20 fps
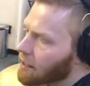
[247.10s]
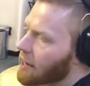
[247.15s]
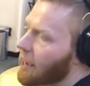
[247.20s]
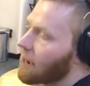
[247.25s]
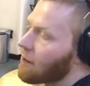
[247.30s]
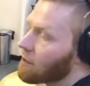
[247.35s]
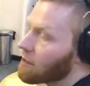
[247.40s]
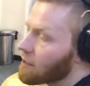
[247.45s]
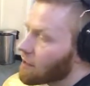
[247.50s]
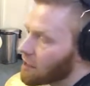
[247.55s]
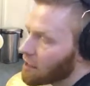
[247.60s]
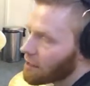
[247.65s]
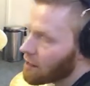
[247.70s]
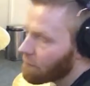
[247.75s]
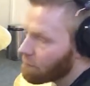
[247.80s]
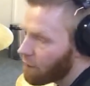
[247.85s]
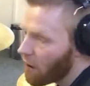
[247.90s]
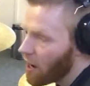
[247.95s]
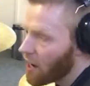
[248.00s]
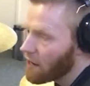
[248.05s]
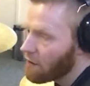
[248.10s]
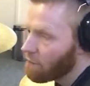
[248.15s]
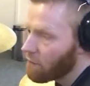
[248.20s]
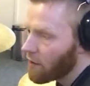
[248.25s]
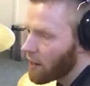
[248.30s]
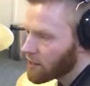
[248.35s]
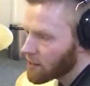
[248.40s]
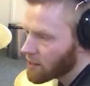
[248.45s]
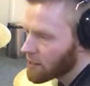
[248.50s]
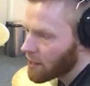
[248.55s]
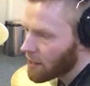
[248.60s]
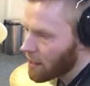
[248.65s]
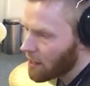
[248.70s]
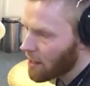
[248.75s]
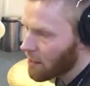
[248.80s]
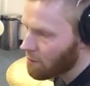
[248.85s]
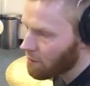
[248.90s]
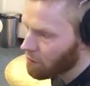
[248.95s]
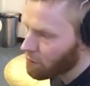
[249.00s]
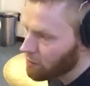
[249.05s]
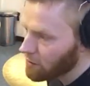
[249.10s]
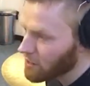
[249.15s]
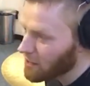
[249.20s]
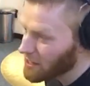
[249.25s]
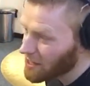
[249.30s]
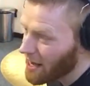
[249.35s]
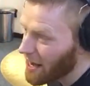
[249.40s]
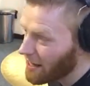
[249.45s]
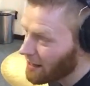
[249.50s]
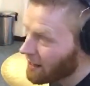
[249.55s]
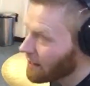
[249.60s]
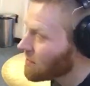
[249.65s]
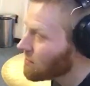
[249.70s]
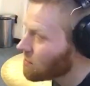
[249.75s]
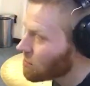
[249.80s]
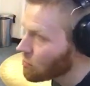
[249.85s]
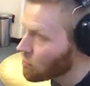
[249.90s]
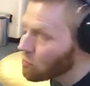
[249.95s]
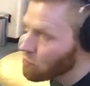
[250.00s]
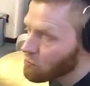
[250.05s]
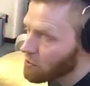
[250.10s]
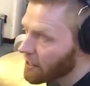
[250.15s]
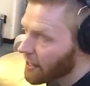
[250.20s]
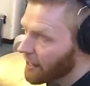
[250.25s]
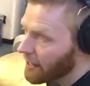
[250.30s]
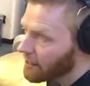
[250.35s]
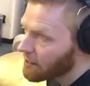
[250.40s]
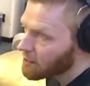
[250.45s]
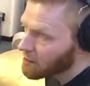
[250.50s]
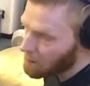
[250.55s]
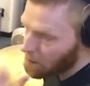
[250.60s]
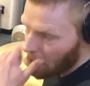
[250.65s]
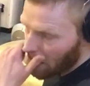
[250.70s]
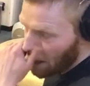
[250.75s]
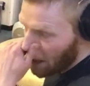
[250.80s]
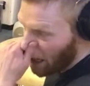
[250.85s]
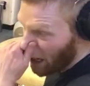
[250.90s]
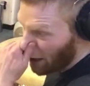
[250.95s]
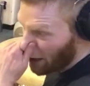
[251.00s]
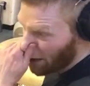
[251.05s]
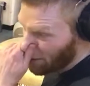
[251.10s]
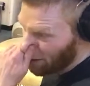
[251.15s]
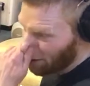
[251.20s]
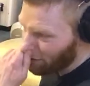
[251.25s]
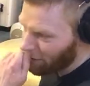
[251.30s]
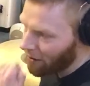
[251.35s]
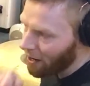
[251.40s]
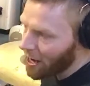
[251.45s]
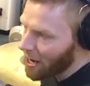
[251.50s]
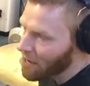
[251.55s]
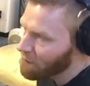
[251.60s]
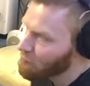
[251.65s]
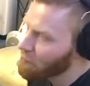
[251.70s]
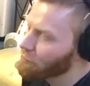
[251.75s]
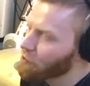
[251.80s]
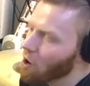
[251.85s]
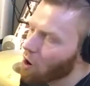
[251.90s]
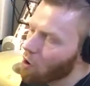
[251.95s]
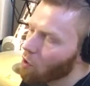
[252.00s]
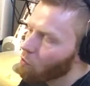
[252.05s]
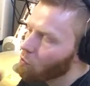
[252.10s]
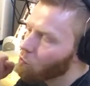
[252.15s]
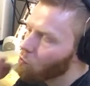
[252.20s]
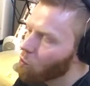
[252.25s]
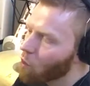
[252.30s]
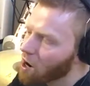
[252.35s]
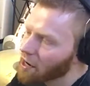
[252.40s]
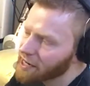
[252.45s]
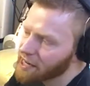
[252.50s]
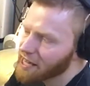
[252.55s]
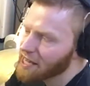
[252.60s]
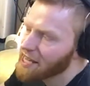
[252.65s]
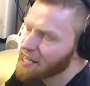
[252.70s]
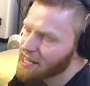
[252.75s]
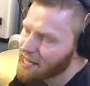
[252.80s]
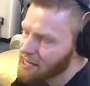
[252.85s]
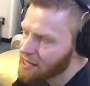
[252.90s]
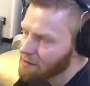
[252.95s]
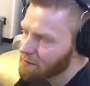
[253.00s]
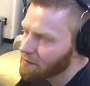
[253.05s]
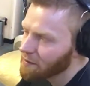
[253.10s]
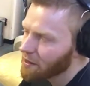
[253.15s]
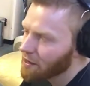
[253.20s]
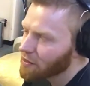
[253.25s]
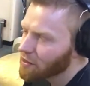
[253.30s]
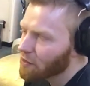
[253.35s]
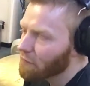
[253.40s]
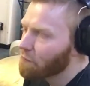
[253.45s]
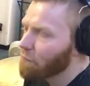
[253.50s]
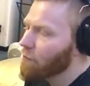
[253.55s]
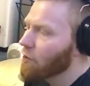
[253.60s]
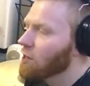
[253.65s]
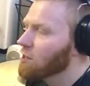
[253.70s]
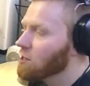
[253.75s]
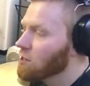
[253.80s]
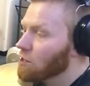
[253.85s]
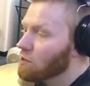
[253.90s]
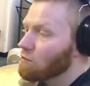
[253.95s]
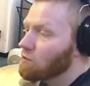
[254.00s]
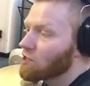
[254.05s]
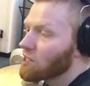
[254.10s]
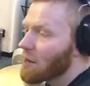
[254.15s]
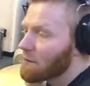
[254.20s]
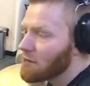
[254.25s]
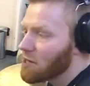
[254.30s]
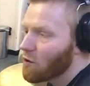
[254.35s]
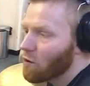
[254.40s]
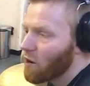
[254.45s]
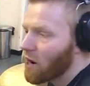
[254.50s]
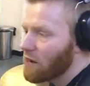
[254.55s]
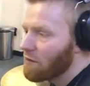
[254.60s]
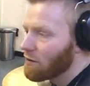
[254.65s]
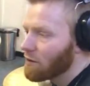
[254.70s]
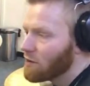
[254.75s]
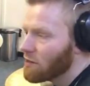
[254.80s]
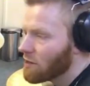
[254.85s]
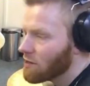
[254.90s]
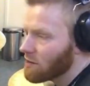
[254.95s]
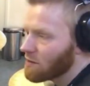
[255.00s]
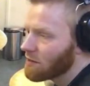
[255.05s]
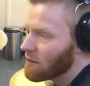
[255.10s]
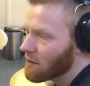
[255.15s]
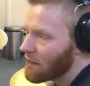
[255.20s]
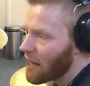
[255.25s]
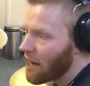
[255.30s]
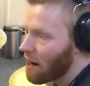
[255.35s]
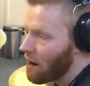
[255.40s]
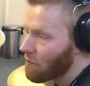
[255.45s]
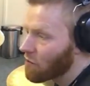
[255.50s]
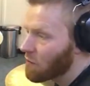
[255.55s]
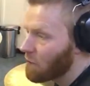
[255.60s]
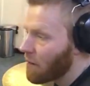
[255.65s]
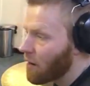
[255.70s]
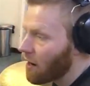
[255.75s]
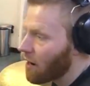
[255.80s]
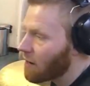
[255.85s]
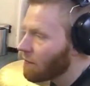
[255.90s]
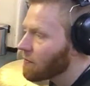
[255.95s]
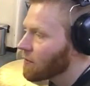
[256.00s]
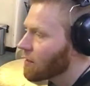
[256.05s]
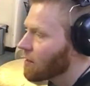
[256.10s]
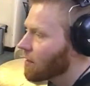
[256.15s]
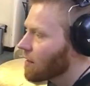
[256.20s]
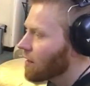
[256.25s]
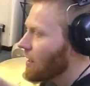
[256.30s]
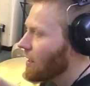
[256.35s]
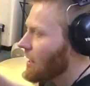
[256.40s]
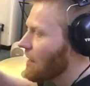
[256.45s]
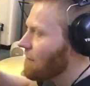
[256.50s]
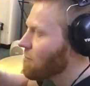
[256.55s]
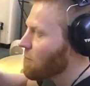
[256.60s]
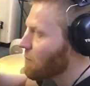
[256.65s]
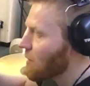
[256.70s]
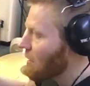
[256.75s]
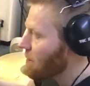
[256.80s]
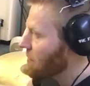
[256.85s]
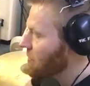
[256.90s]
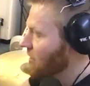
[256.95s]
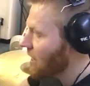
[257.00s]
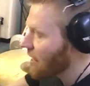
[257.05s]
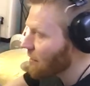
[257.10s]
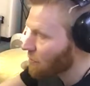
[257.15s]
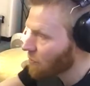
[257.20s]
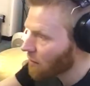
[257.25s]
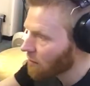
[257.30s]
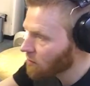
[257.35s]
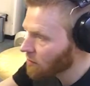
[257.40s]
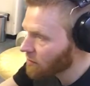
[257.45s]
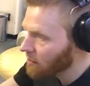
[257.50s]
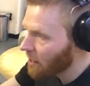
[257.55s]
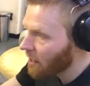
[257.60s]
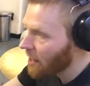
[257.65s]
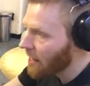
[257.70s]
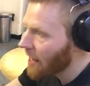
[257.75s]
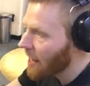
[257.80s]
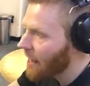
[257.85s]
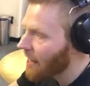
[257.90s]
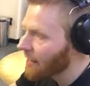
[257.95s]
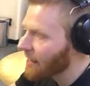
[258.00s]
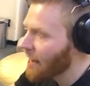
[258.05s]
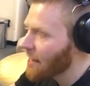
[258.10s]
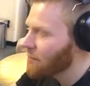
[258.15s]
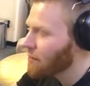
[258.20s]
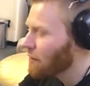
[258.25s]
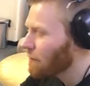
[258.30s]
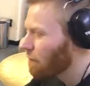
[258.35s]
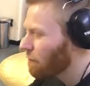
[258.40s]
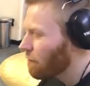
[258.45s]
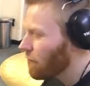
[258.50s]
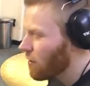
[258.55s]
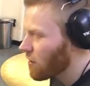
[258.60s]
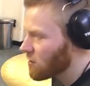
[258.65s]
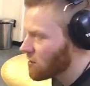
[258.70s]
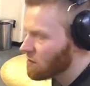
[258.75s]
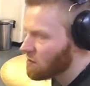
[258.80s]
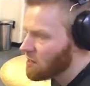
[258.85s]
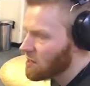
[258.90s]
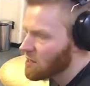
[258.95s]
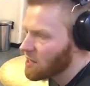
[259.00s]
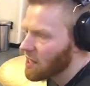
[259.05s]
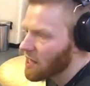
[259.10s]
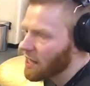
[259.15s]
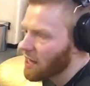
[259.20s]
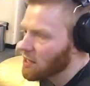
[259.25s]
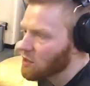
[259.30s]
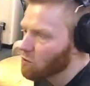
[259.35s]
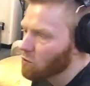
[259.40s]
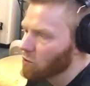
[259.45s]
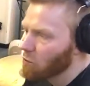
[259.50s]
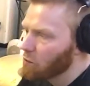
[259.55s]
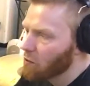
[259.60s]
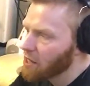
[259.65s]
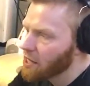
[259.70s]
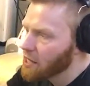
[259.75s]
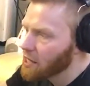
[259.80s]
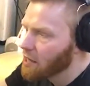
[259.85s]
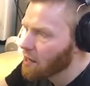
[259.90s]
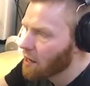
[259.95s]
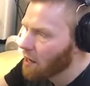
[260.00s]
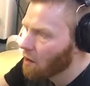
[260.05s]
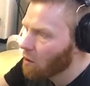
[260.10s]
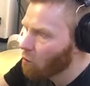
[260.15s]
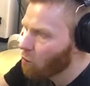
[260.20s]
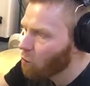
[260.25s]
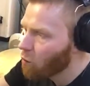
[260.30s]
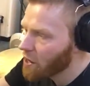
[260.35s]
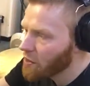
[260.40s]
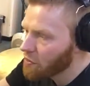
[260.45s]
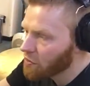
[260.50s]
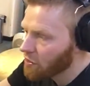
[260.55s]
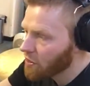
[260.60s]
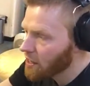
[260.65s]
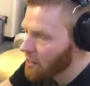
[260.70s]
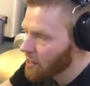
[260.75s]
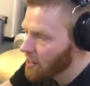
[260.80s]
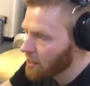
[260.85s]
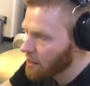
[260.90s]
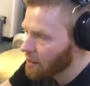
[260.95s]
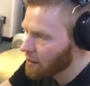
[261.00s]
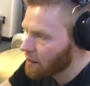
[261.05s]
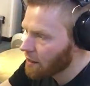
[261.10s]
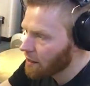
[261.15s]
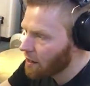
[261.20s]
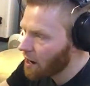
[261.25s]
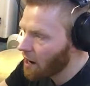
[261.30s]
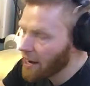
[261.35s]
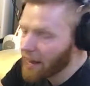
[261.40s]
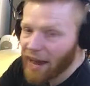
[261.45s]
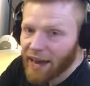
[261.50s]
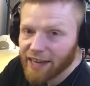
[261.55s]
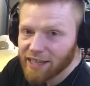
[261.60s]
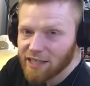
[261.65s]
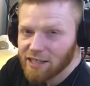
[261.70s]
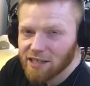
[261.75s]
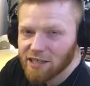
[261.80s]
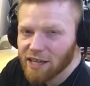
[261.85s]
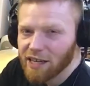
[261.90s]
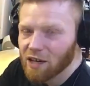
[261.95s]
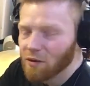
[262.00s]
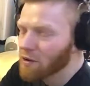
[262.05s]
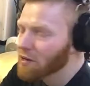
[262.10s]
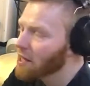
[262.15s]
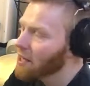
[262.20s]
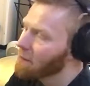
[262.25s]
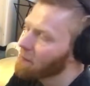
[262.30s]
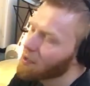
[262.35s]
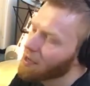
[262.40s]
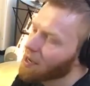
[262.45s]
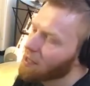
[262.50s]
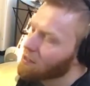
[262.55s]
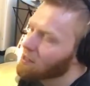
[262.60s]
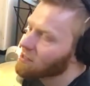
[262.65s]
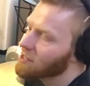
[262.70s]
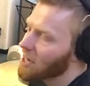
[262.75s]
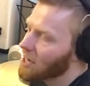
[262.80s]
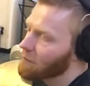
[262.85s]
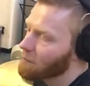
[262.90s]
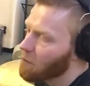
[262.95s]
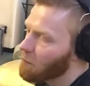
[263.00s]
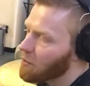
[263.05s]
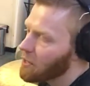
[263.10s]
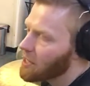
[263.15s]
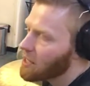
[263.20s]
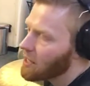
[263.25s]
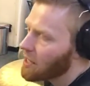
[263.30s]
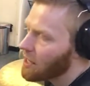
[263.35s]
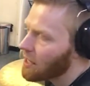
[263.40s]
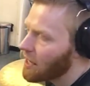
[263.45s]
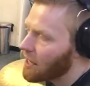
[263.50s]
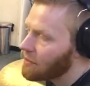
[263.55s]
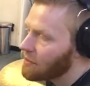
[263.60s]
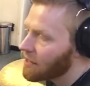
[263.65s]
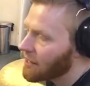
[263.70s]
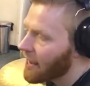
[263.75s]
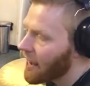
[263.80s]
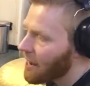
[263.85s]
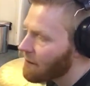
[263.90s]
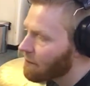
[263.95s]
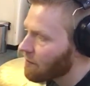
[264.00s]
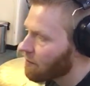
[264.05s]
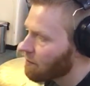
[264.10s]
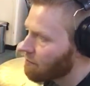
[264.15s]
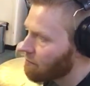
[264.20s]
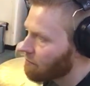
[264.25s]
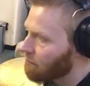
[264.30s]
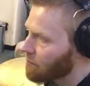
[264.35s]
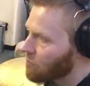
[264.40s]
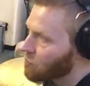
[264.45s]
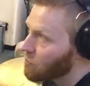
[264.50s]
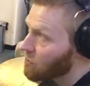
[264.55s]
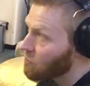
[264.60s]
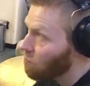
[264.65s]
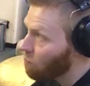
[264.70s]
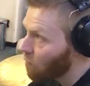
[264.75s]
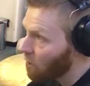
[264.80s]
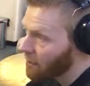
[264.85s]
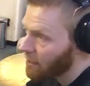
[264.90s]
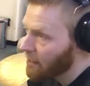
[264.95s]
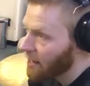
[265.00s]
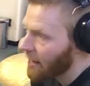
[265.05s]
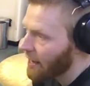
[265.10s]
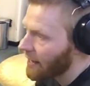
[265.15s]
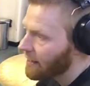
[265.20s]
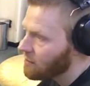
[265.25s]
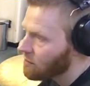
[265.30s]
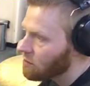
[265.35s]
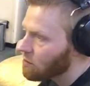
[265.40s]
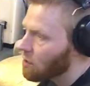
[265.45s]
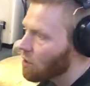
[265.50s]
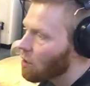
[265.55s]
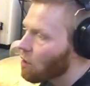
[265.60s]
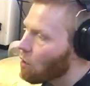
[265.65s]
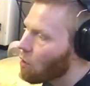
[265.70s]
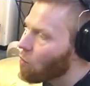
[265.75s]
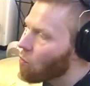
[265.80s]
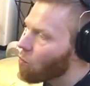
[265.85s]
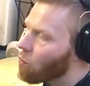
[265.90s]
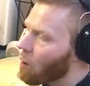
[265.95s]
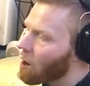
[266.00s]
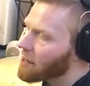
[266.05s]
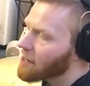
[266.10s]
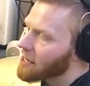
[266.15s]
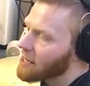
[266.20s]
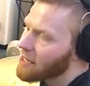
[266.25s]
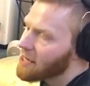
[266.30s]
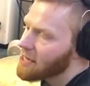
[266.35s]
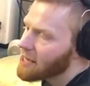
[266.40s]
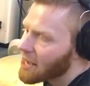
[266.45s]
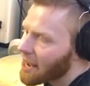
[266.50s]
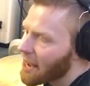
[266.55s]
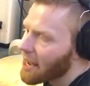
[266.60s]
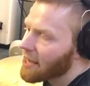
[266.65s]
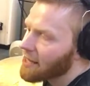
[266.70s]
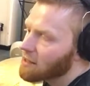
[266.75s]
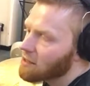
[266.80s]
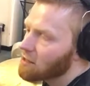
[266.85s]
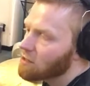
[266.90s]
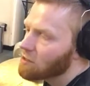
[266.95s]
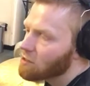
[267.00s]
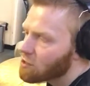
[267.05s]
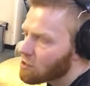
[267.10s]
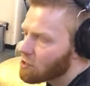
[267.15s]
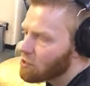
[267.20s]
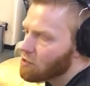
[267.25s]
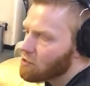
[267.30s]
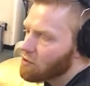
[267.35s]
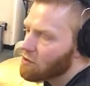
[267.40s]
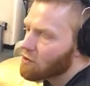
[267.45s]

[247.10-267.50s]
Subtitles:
Now 5, as I said earlier, through to 10 is 2 kicks. On number 5, we've got 1 E, the first 2 semi-quavers there of the bar. If you're playing with the 8th notes on the hi-hat, again, the first of these kicks will be with the hi-hat in sync with it. The second will be in the gap between 1 and 1 and 2.